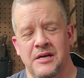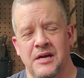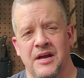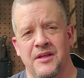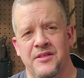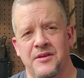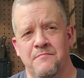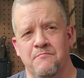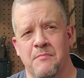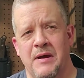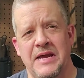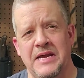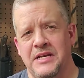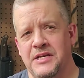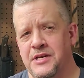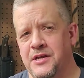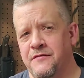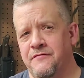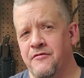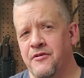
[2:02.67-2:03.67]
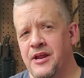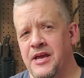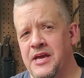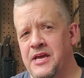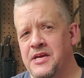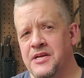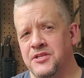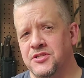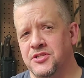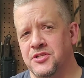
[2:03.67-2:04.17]
and then make different
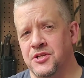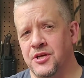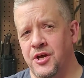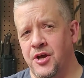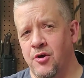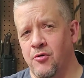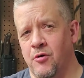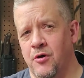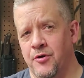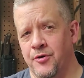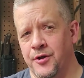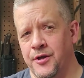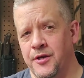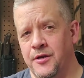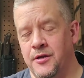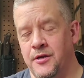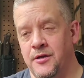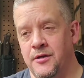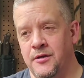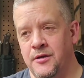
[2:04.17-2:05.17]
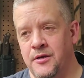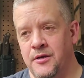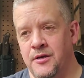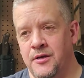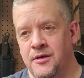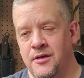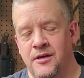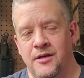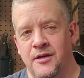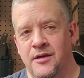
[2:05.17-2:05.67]
heads to go on it."
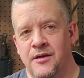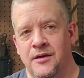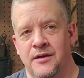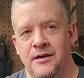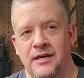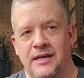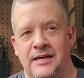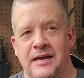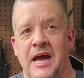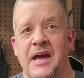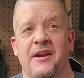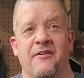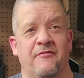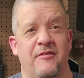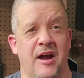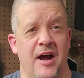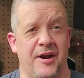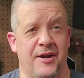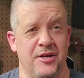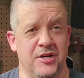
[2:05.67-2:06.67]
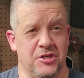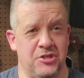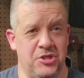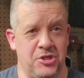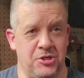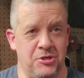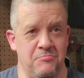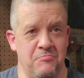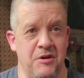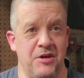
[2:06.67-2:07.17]
Kind of got
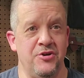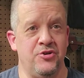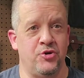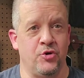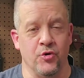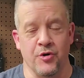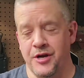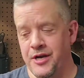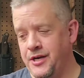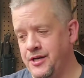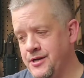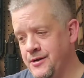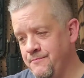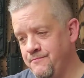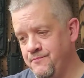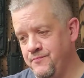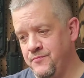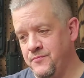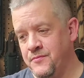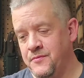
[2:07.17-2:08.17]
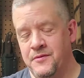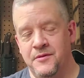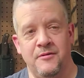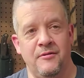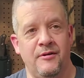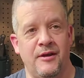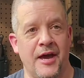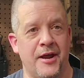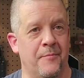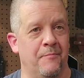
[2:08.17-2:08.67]
us intrigued,
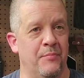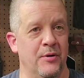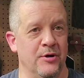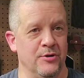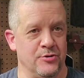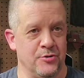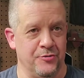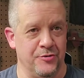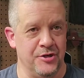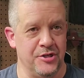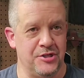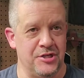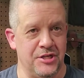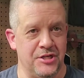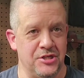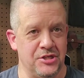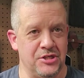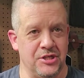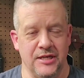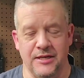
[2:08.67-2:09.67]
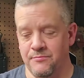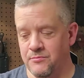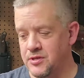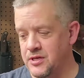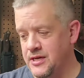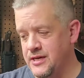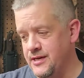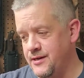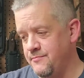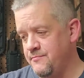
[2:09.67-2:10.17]
kind of puzzled us at the same
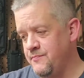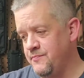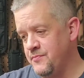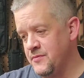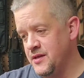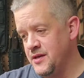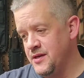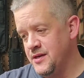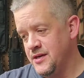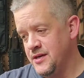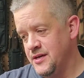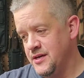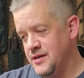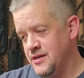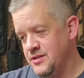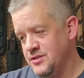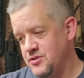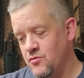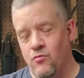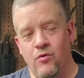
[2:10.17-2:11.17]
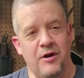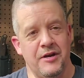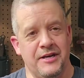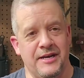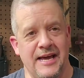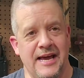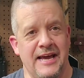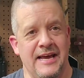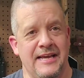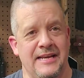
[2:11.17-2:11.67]
time. So what
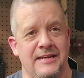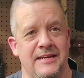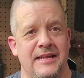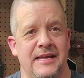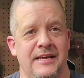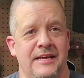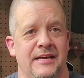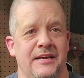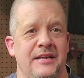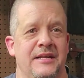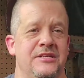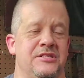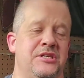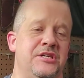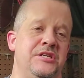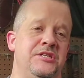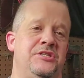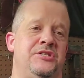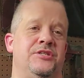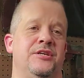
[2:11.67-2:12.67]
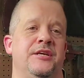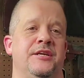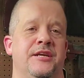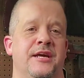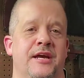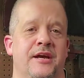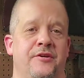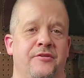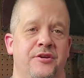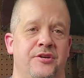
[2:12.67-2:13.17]
Dad did is he sat
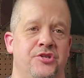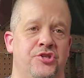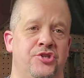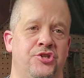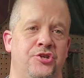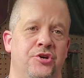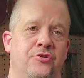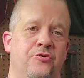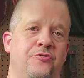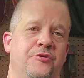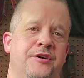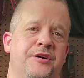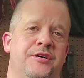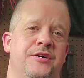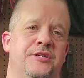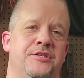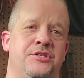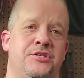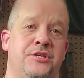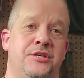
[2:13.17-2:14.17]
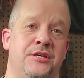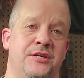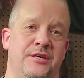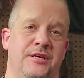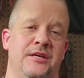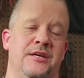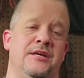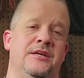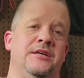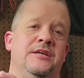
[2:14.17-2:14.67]
down and showed us
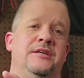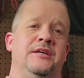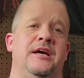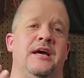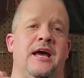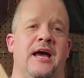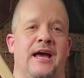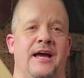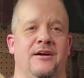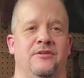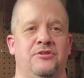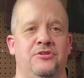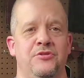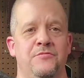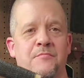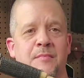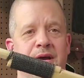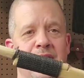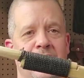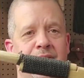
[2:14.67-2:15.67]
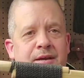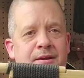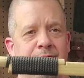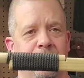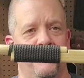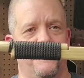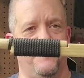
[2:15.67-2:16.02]
how to make